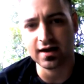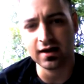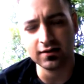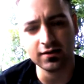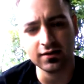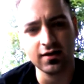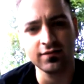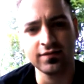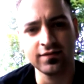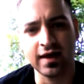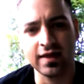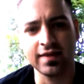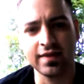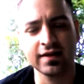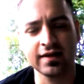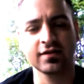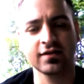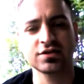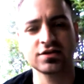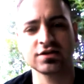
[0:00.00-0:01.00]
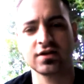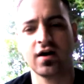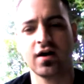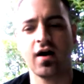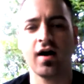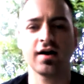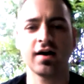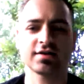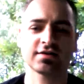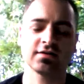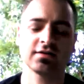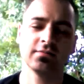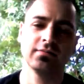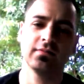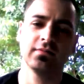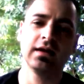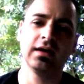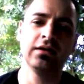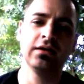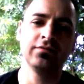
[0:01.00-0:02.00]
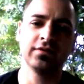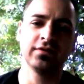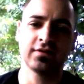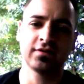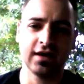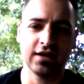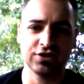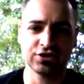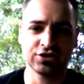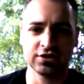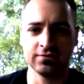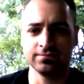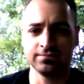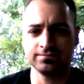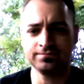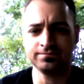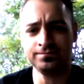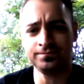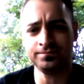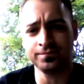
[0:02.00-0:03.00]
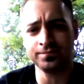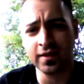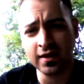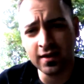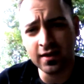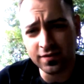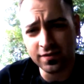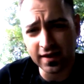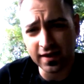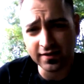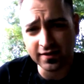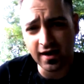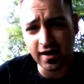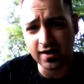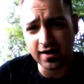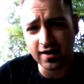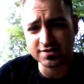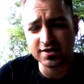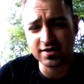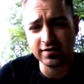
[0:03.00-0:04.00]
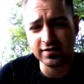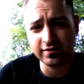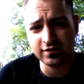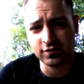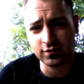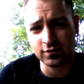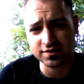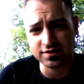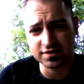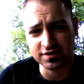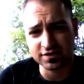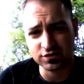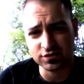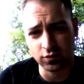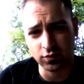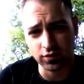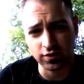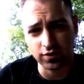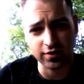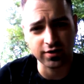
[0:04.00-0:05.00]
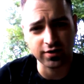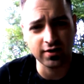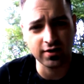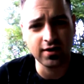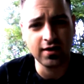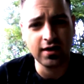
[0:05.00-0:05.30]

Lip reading: I love that. That's such an awesome invitation that God is giving to us in His Word.